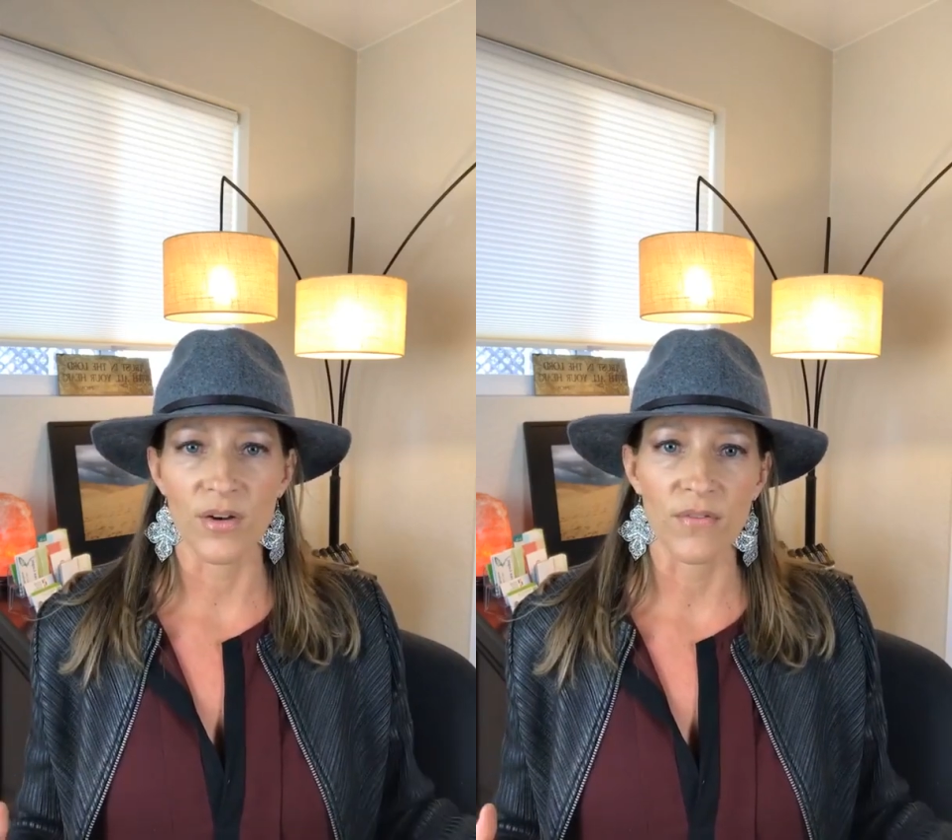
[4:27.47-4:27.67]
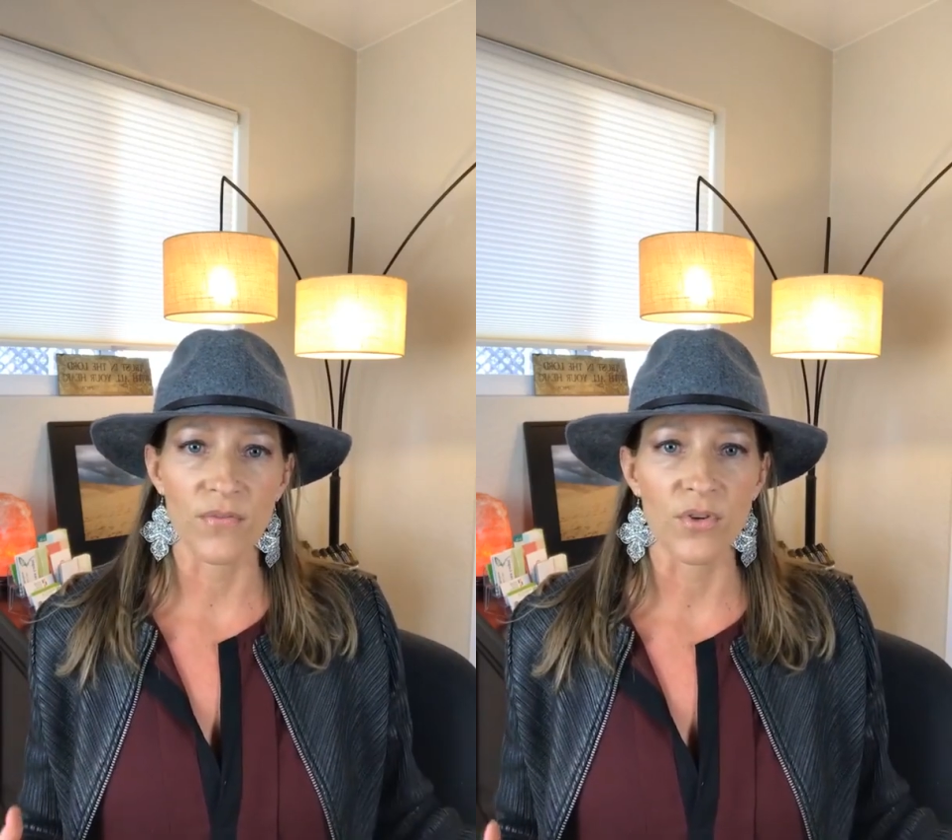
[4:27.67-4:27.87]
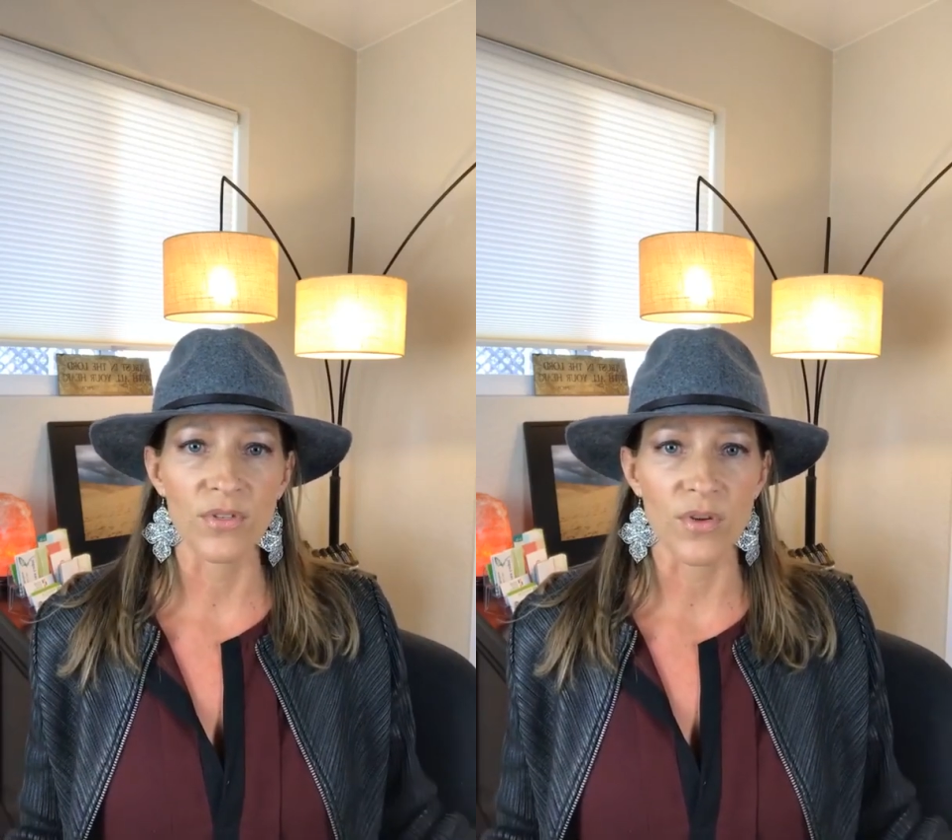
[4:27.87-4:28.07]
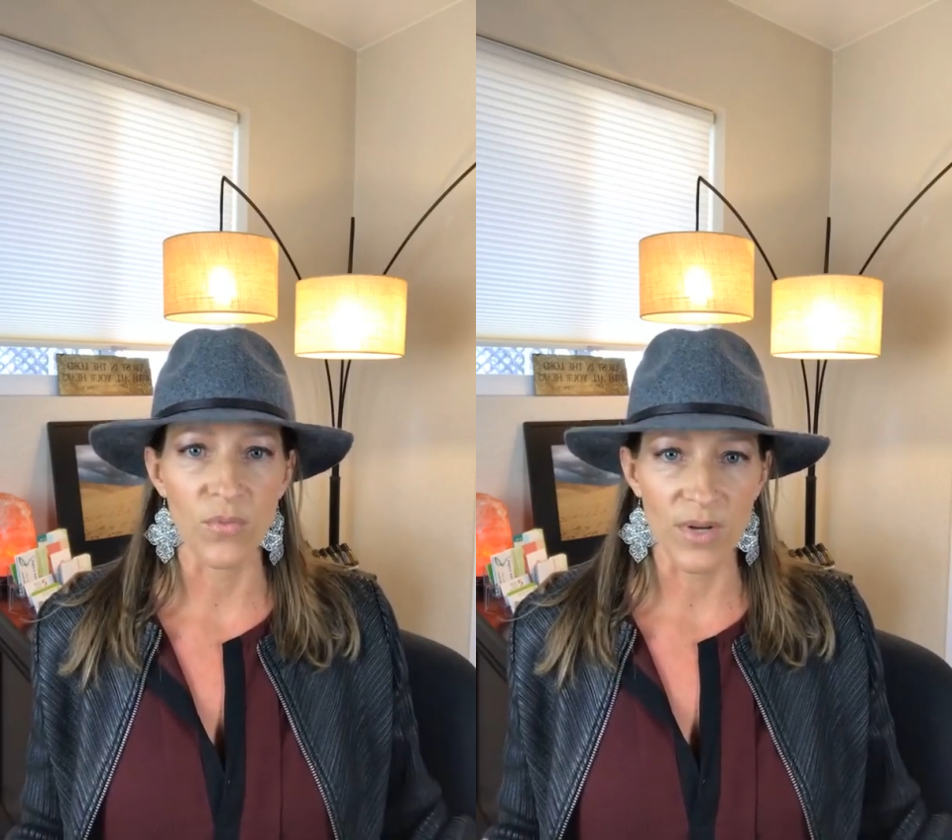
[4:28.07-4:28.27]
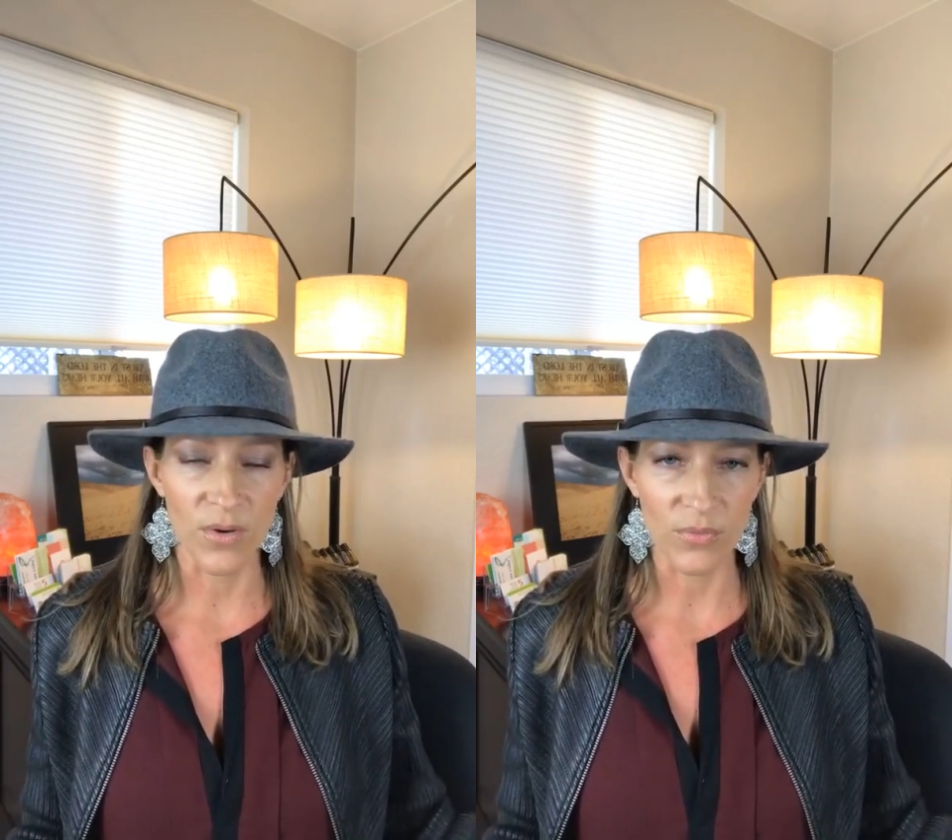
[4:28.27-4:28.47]
in foods that
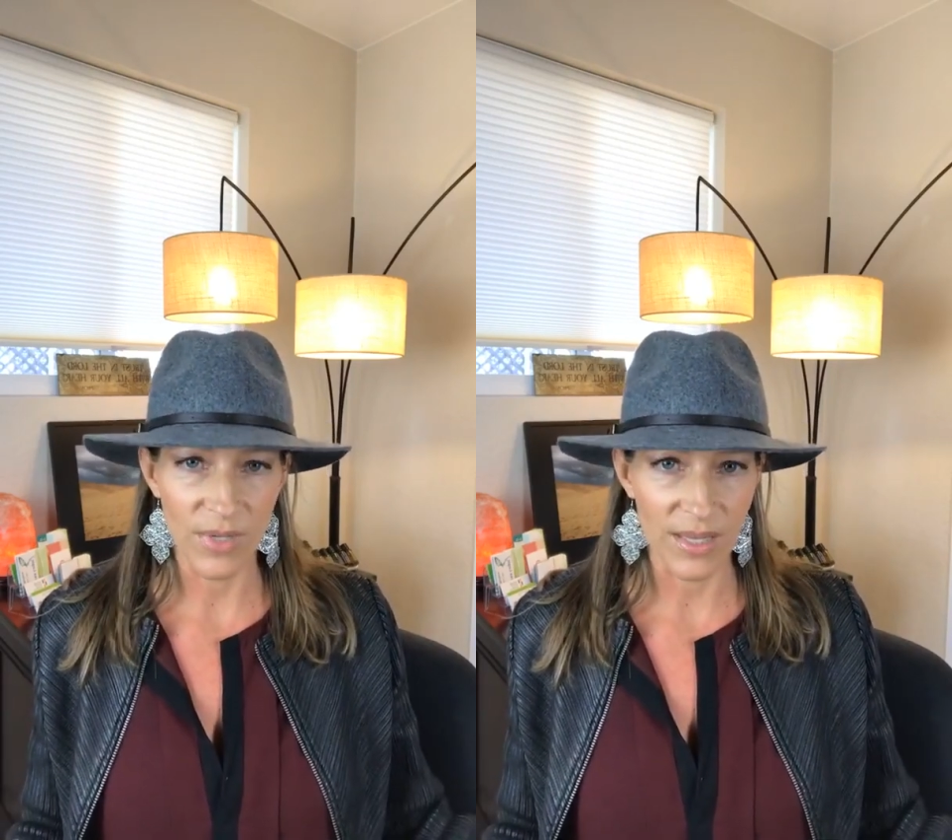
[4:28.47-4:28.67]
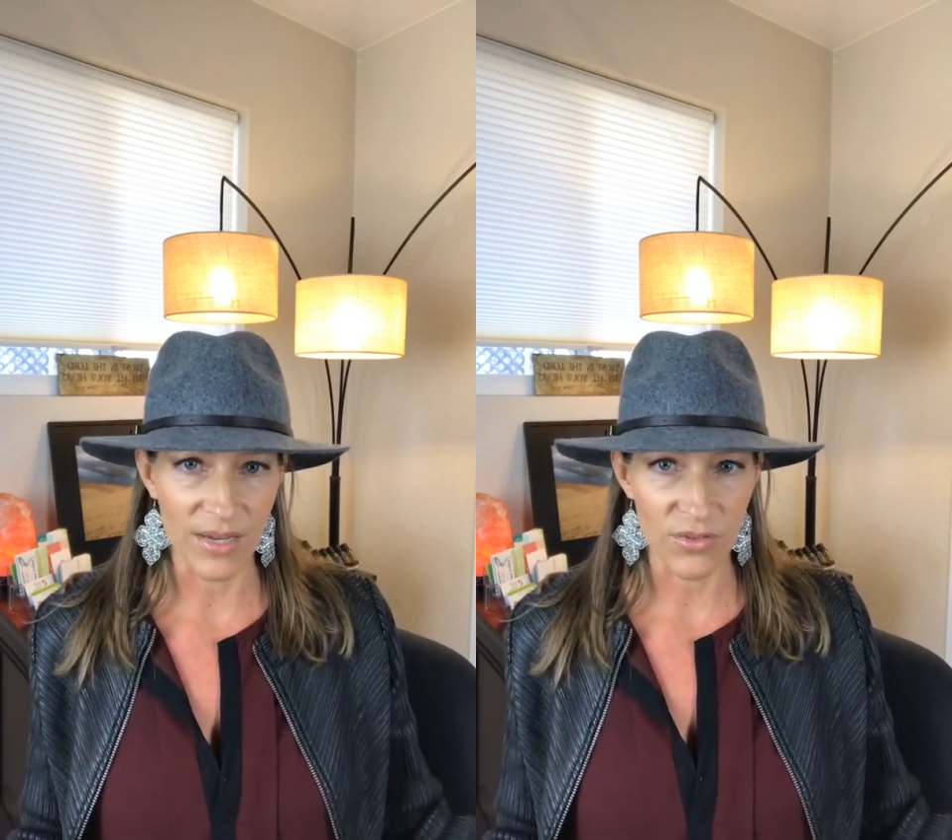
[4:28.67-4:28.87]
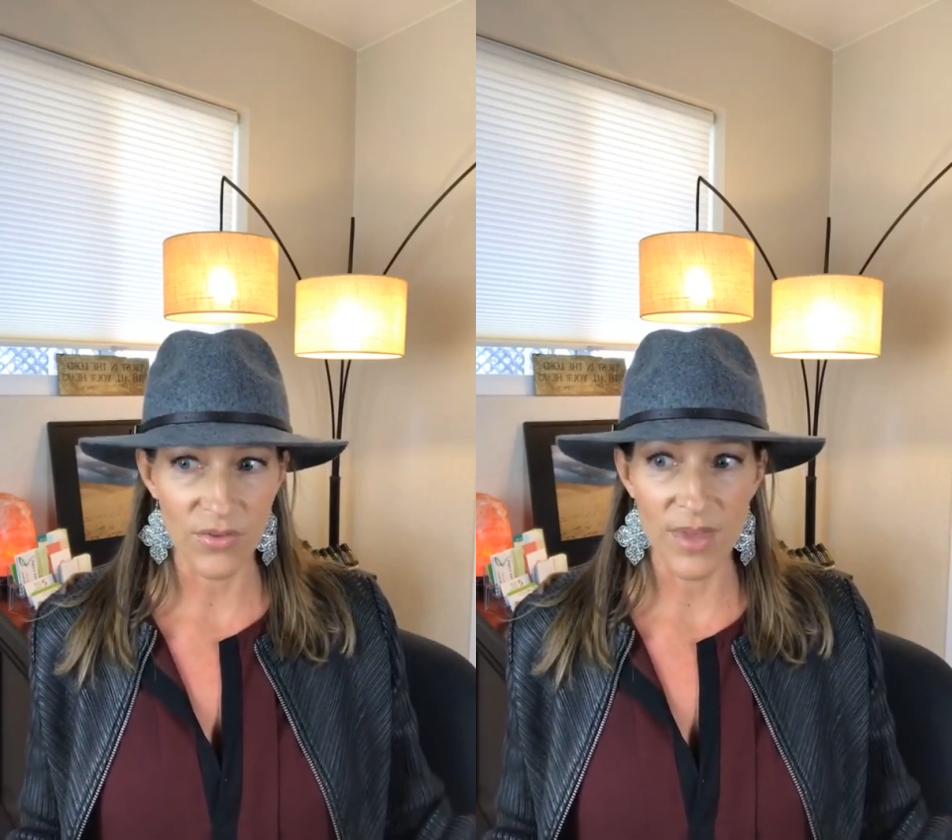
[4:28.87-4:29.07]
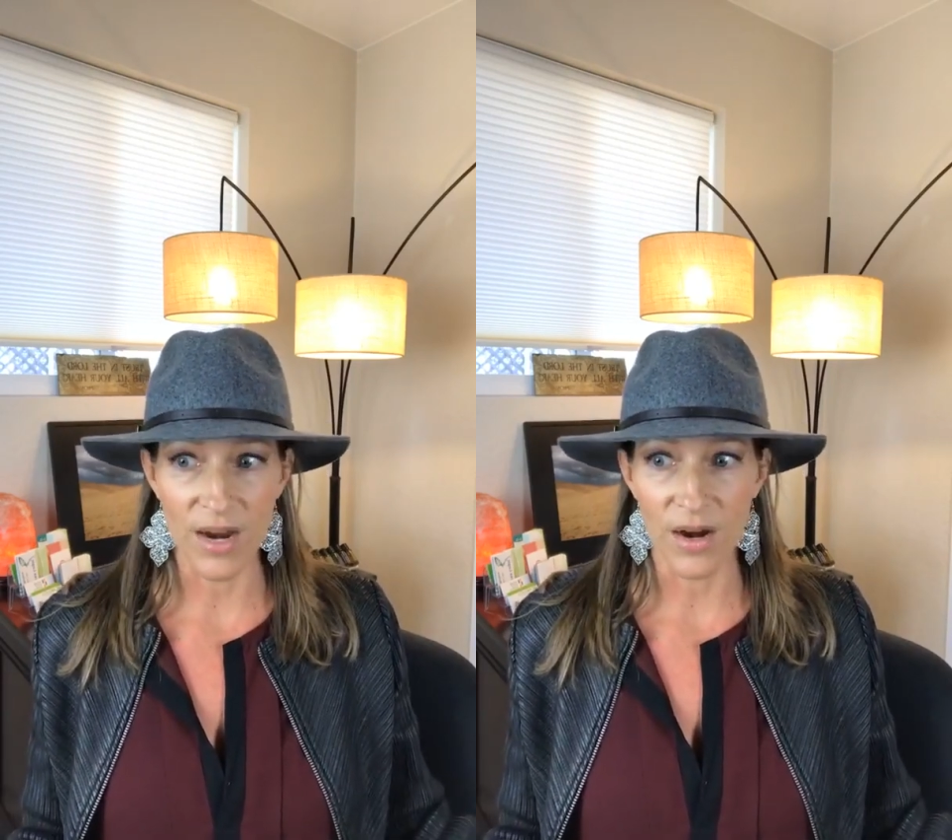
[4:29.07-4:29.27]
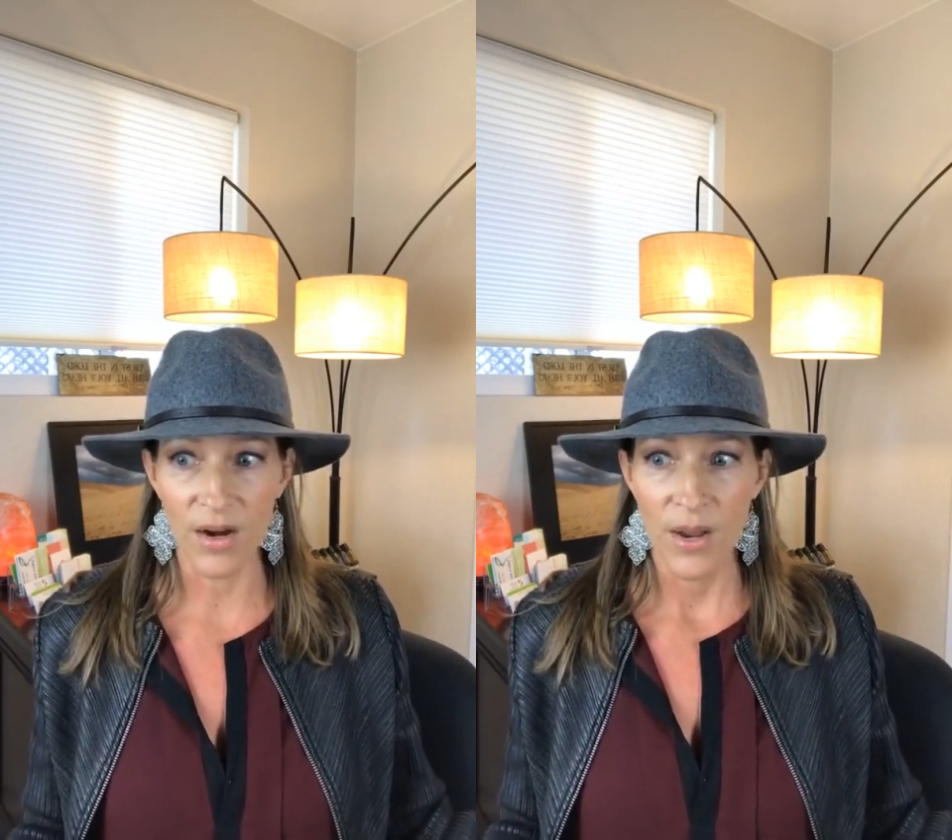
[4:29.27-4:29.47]
we don't realize are
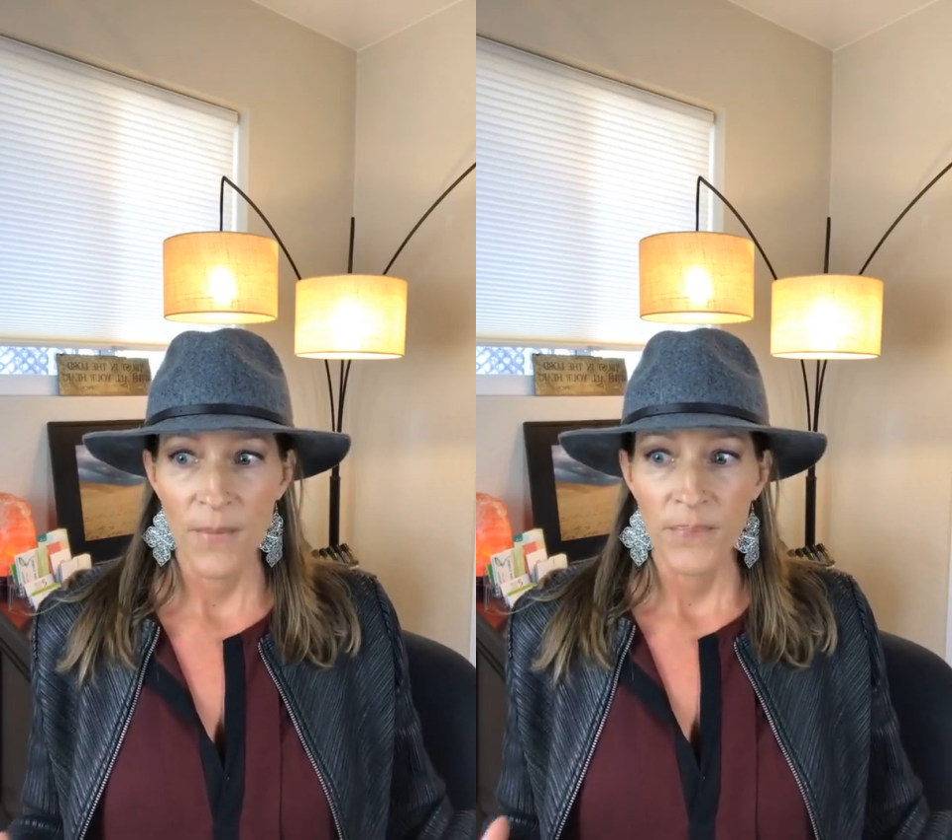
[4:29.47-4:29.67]
there